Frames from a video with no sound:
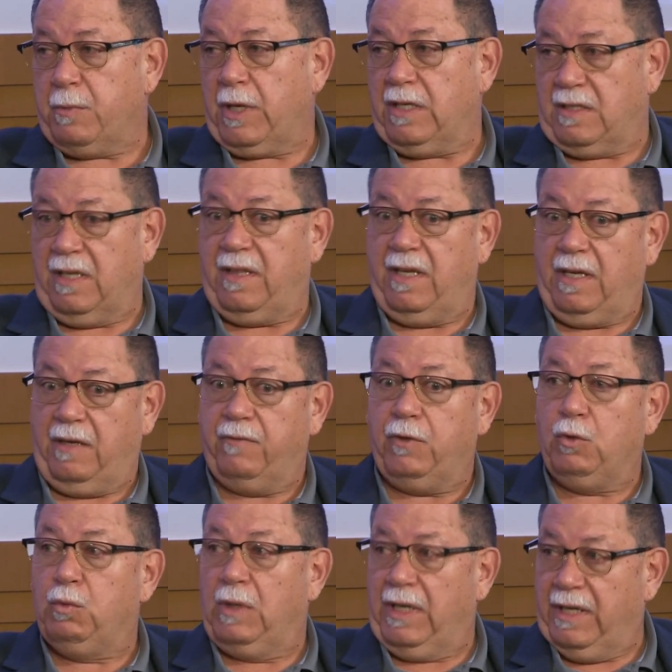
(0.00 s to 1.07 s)
Because I think if
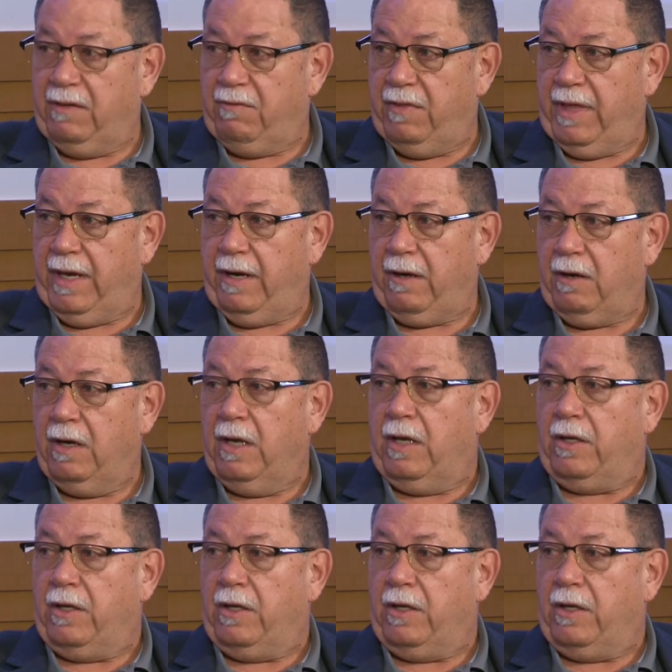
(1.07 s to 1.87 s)
you live there,